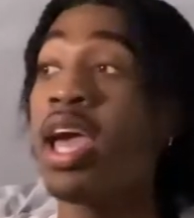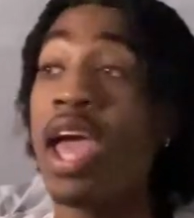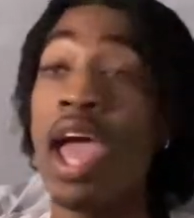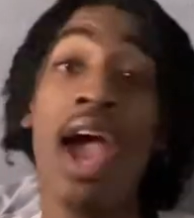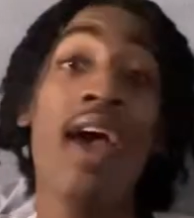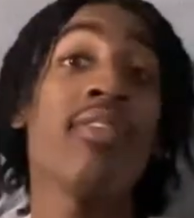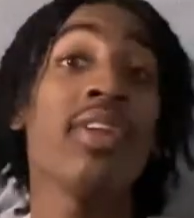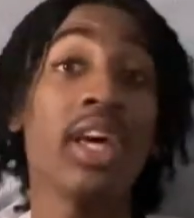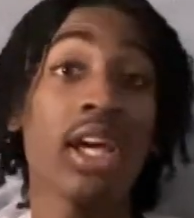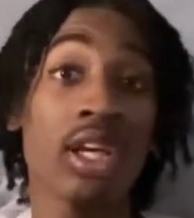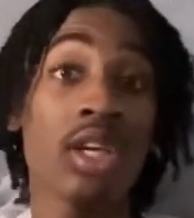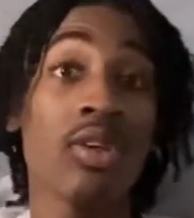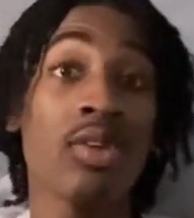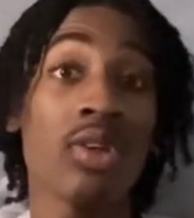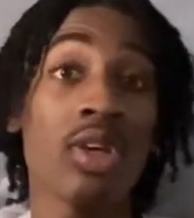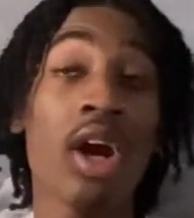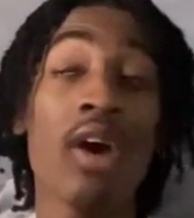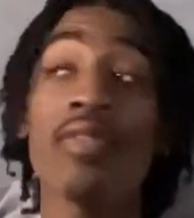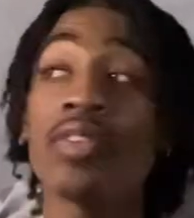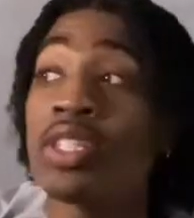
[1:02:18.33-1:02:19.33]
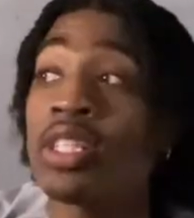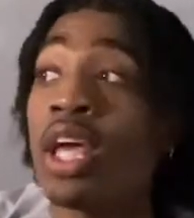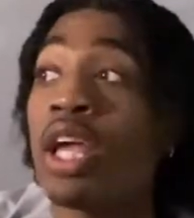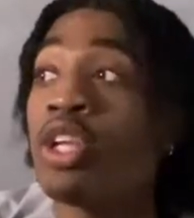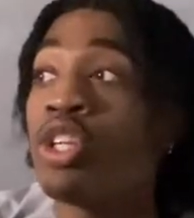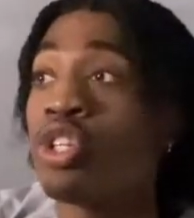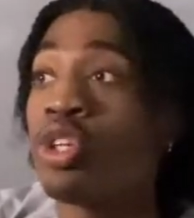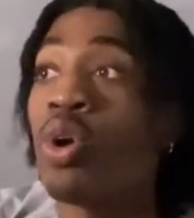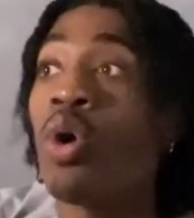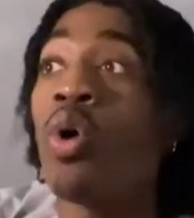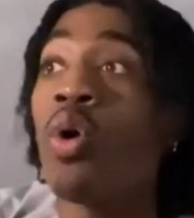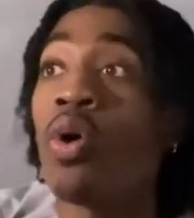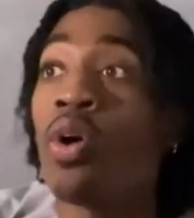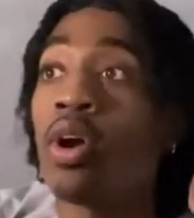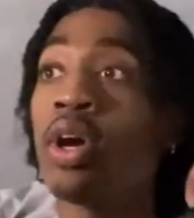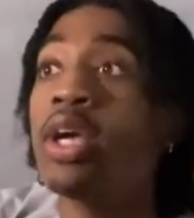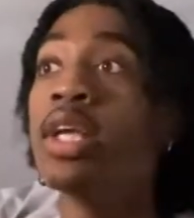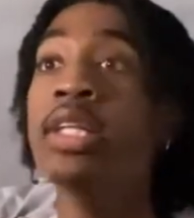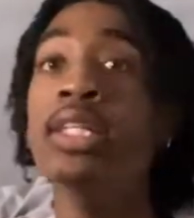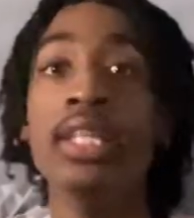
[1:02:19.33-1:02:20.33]
having that conversation
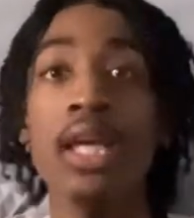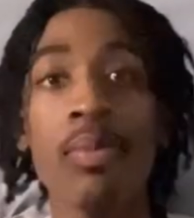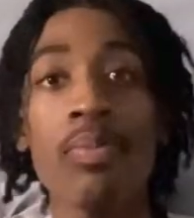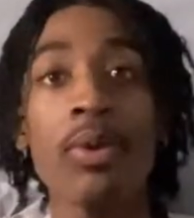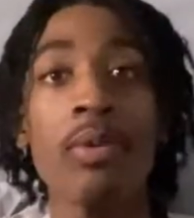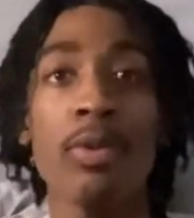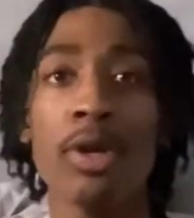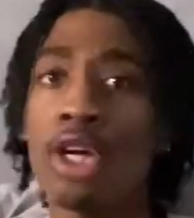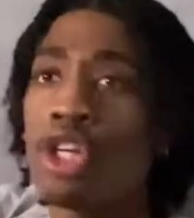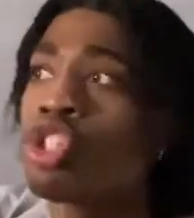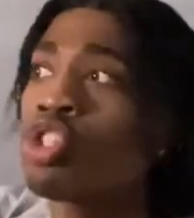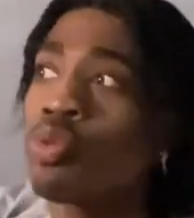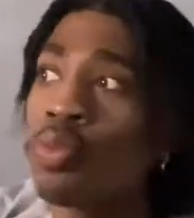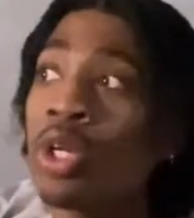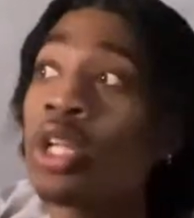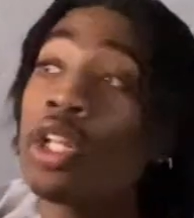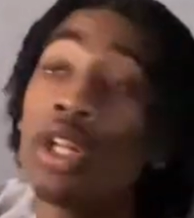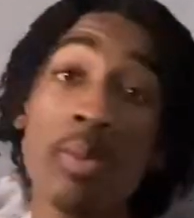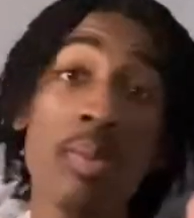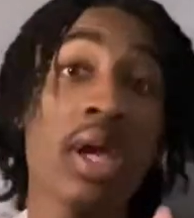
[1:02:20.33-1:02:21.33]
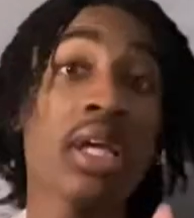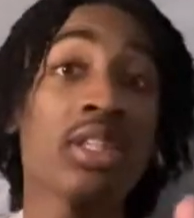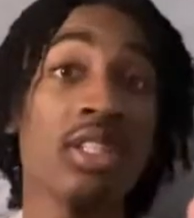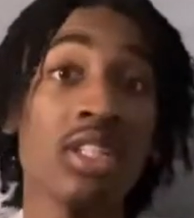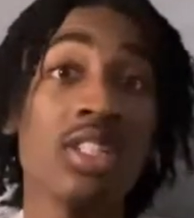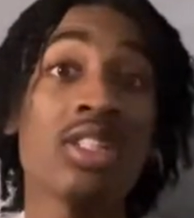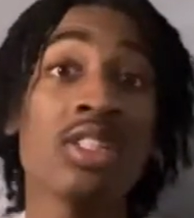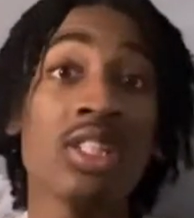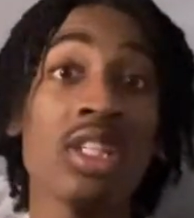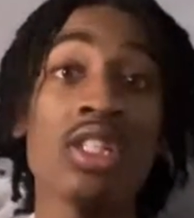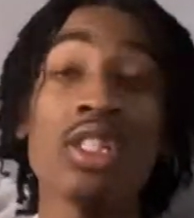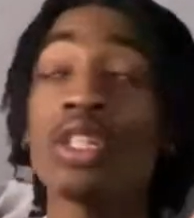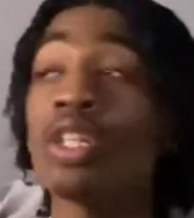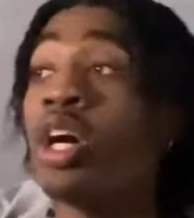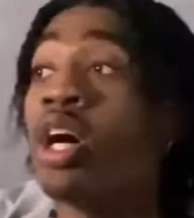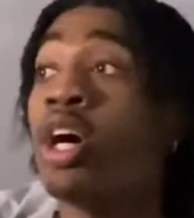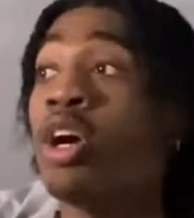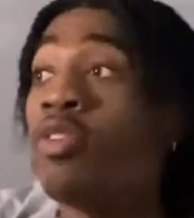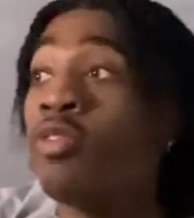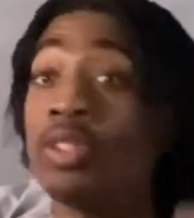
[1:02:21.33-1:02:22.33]
or dipping, because you're willing to make the decision
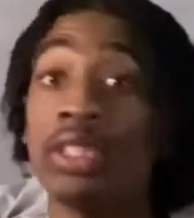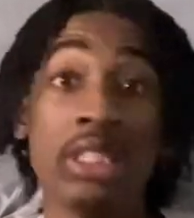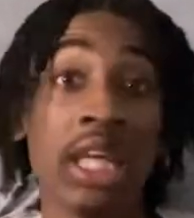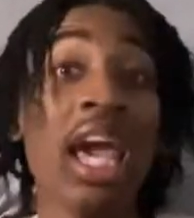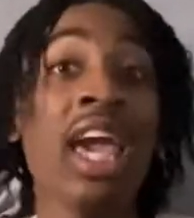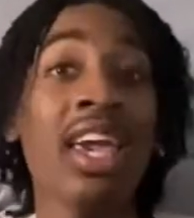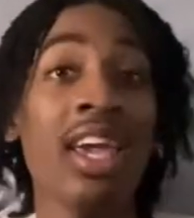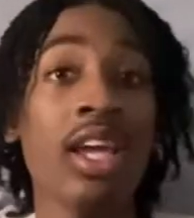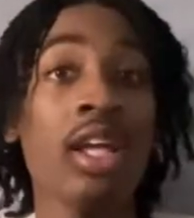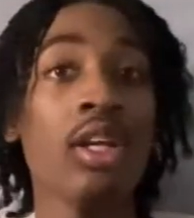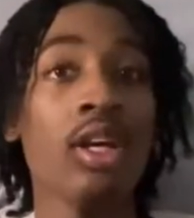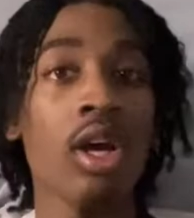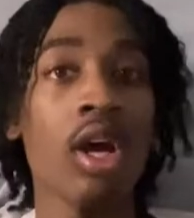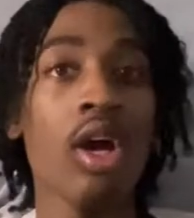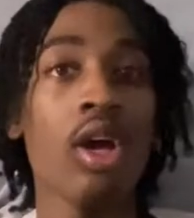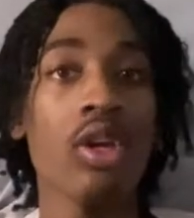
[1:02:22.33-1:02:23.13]
of staying.